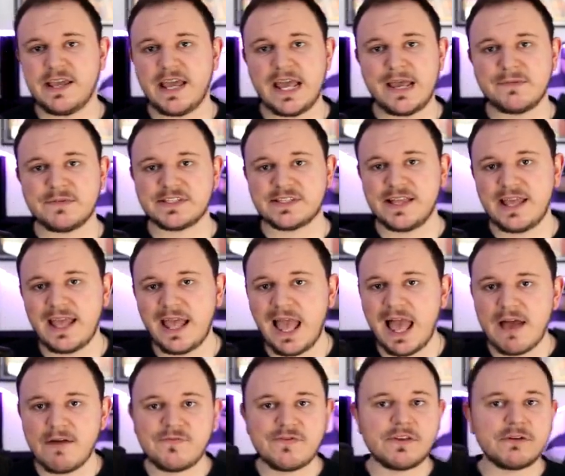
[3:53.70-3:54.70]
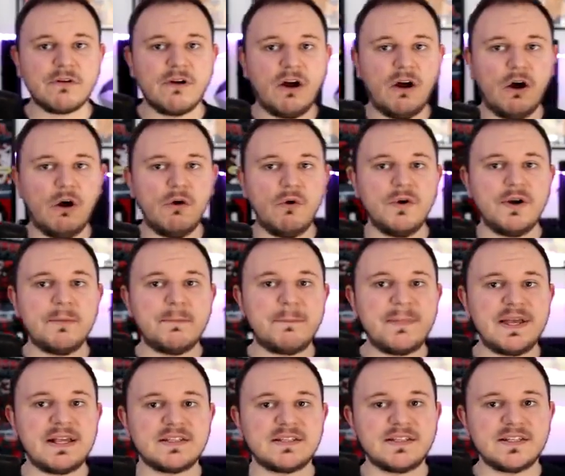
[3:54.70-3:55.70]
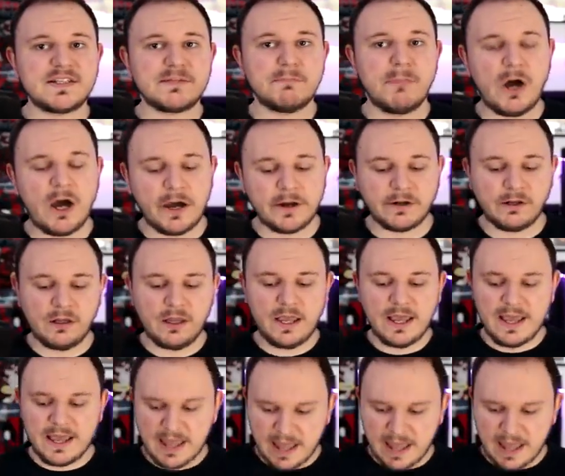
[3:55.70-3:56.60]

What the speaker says: games, they have their own business model